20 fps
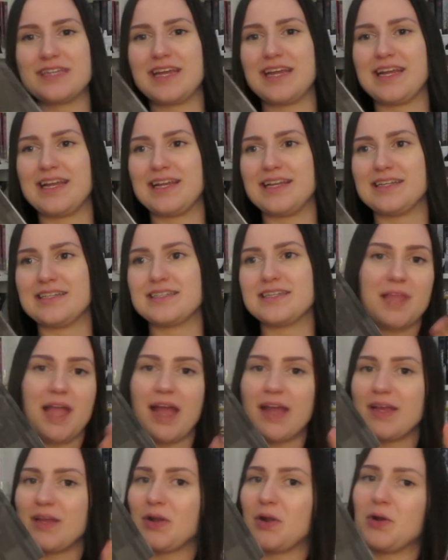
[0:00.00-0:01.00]
and I
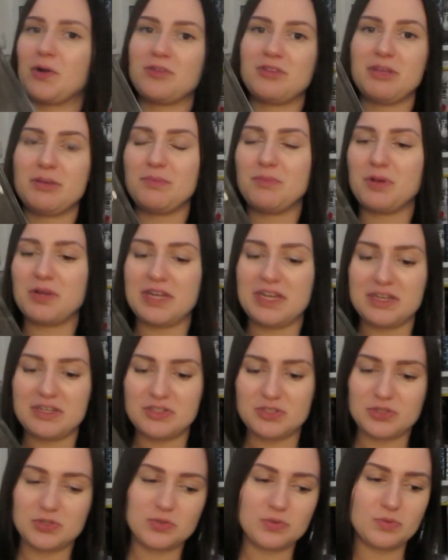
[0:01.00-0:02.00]
can hardly put
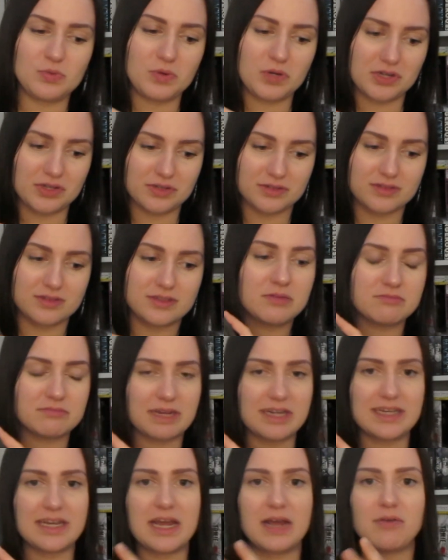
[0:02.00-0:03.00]
into words
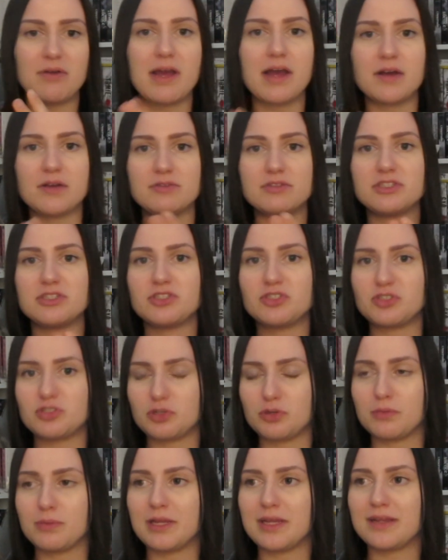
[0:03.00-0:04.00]
right now how
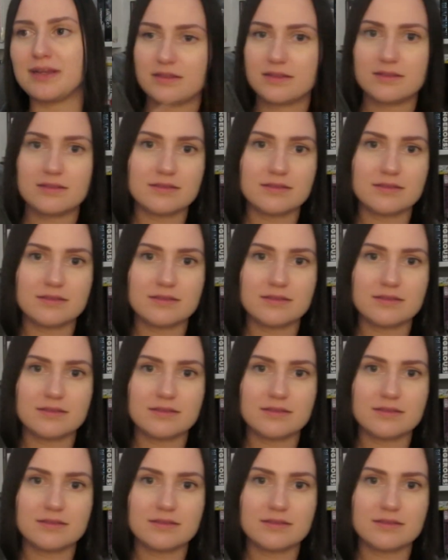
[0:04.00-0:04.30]
disturbing